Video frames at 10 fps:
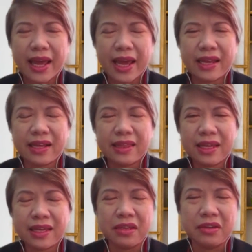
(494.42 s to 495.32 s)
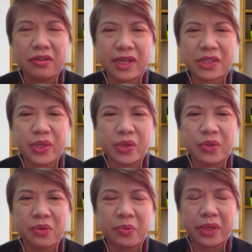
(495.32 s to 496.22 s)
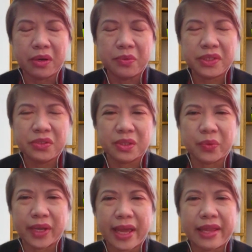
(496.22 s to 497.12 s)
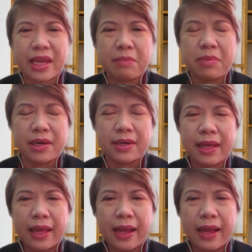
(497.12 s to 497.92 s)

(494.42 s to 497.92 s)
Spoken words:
And I think, as we know, we always use the word enabler.